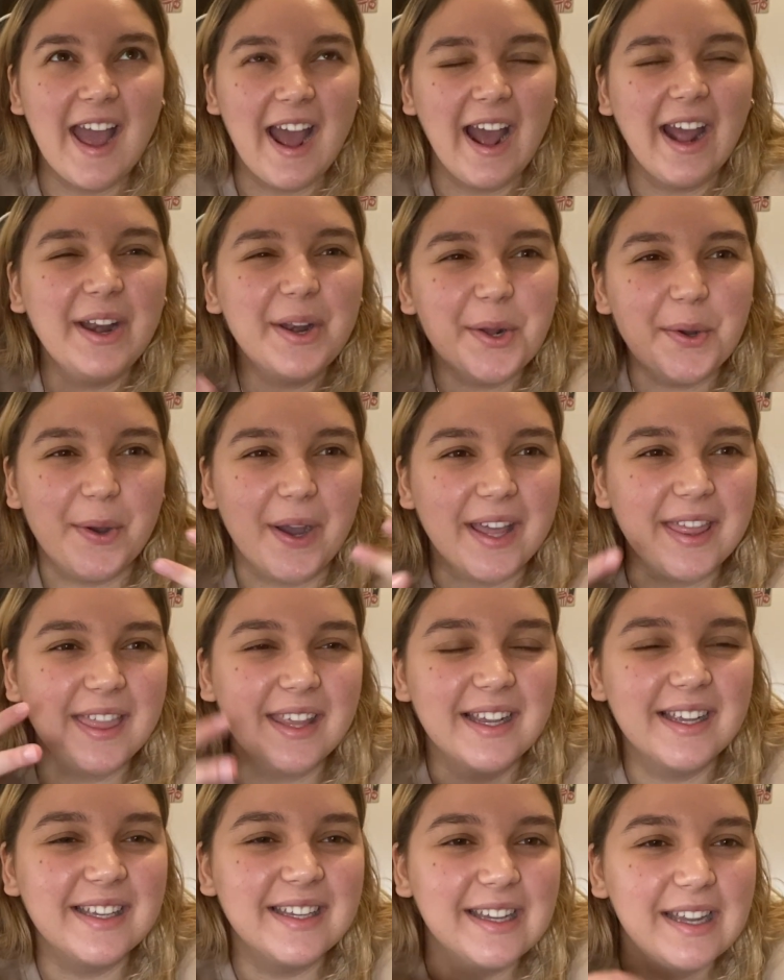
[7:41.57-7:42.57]
I don't know, I
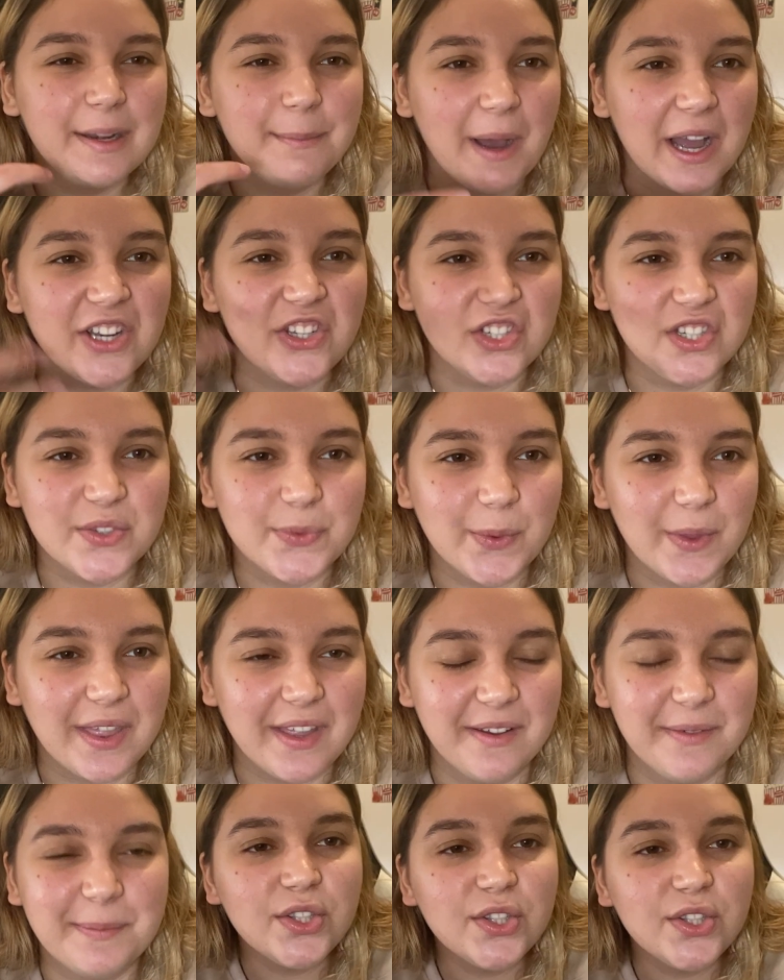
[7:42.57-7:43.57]
think it matches with
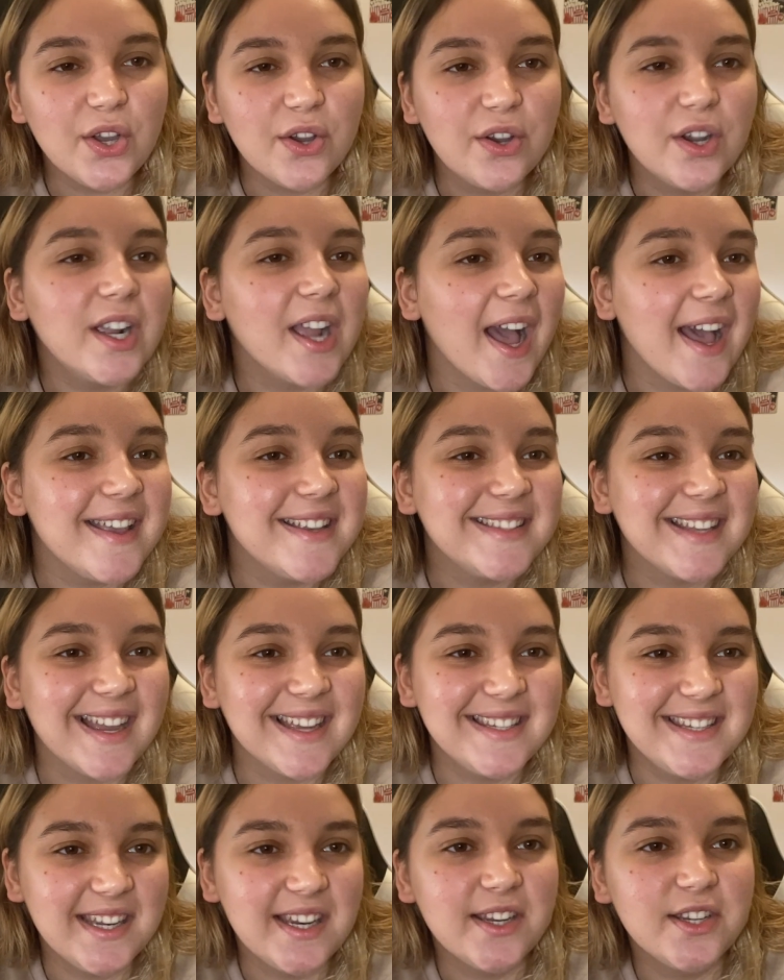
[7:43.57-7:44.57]
him. So guys, I
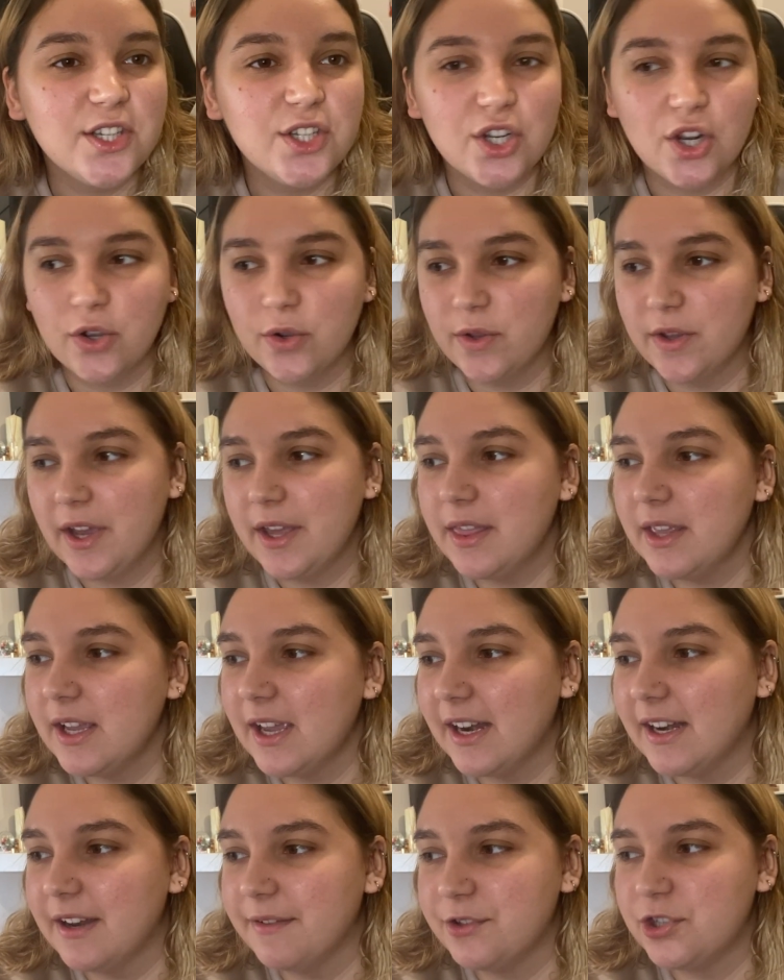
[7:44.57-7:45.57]
didn't show you, I think
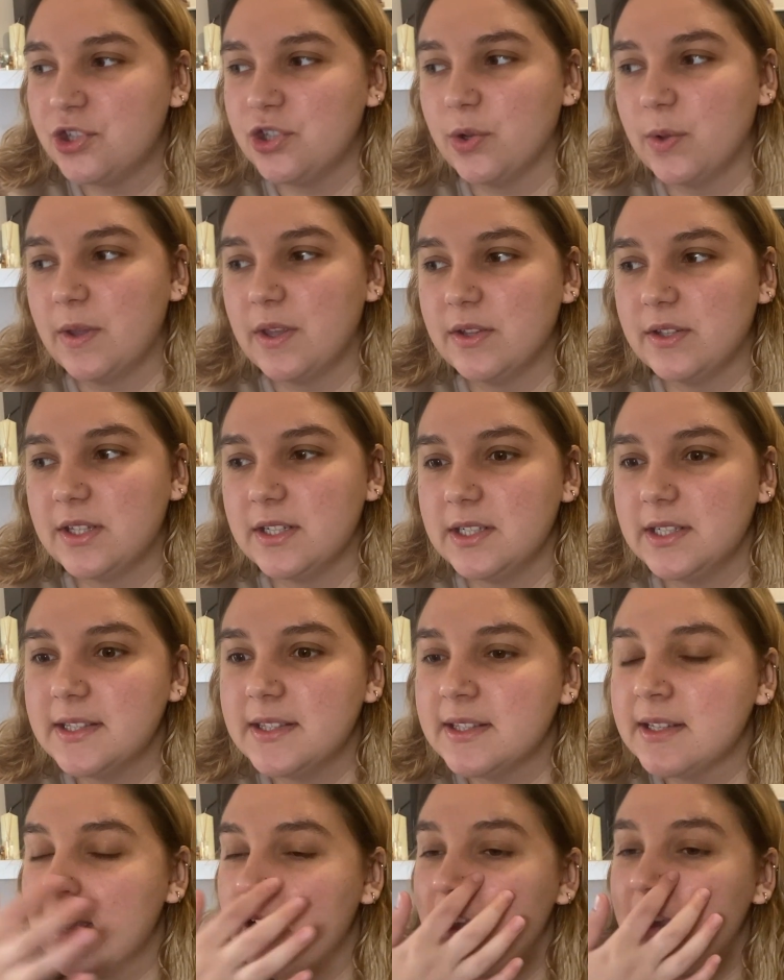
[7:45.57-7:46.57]
I never showed you
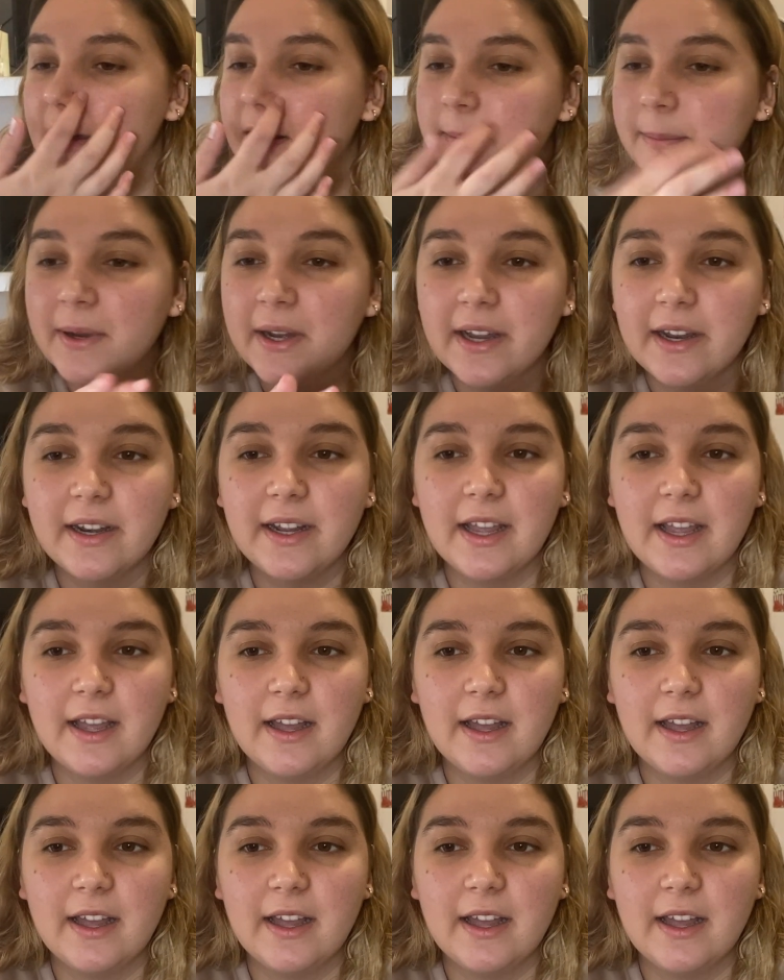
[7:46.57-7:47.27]
this, but